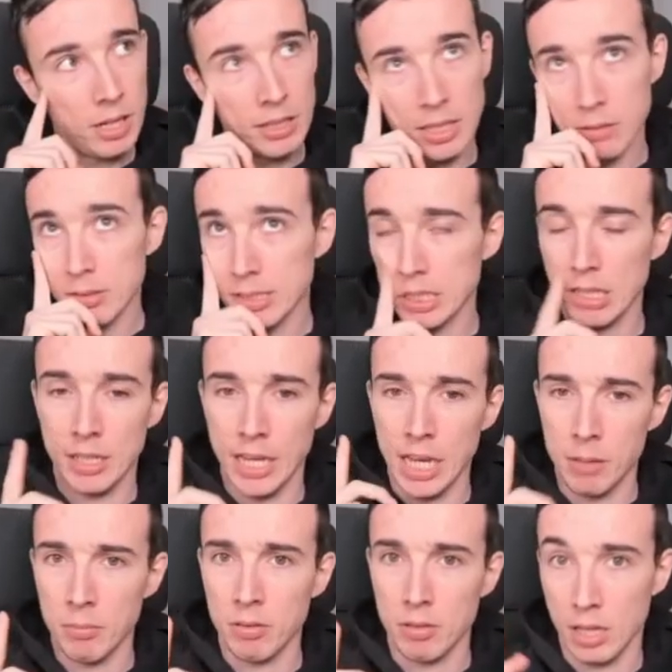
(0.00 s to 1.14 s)
and there were some
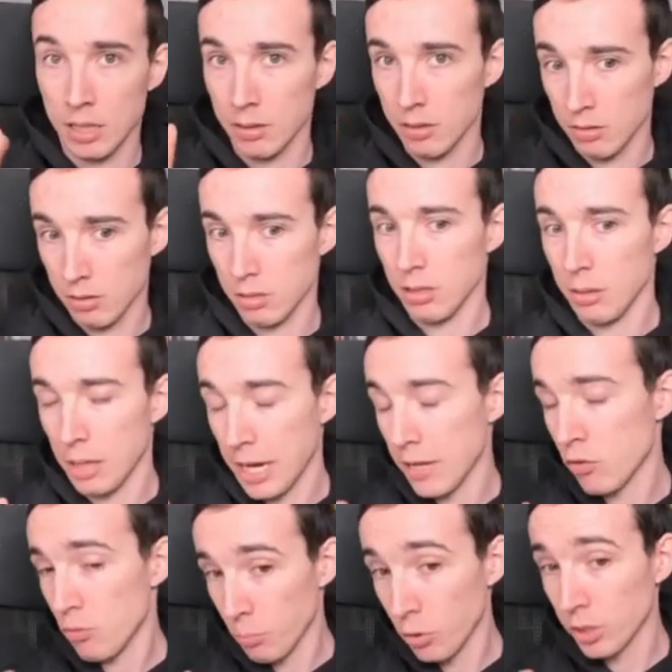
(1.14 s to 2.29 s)
games, and the
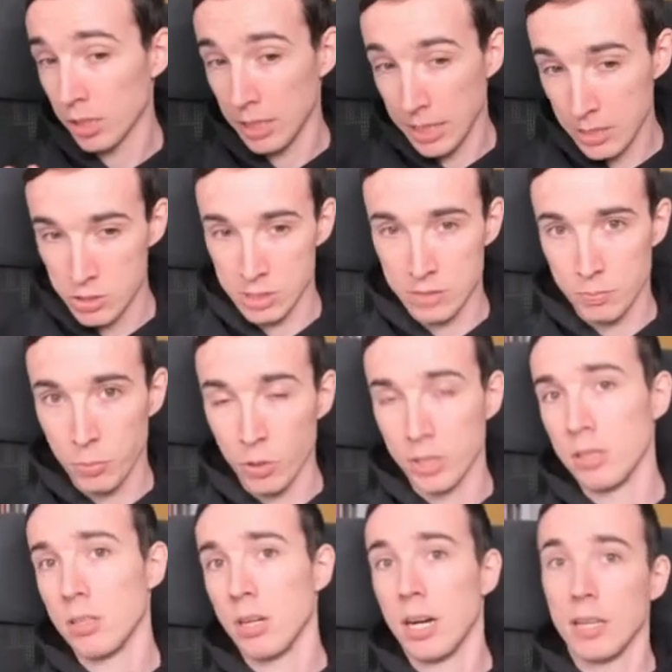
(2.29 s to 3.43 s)
en modern engines
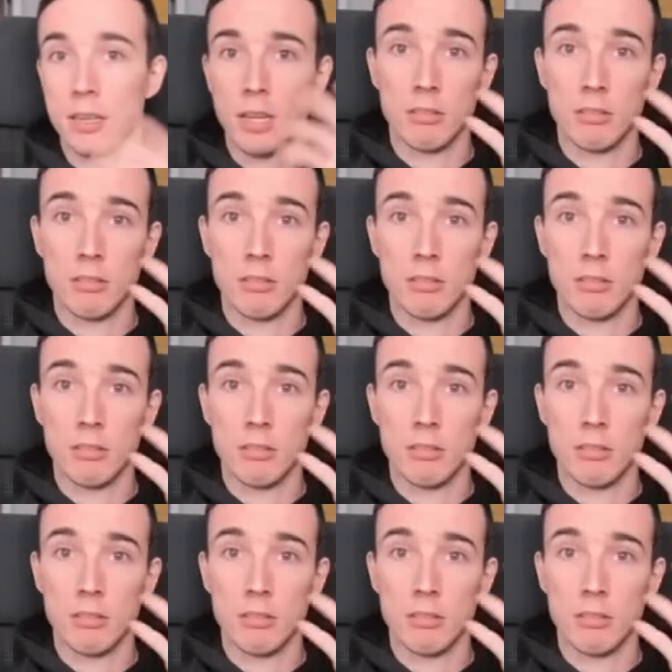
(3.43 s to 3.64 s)
point at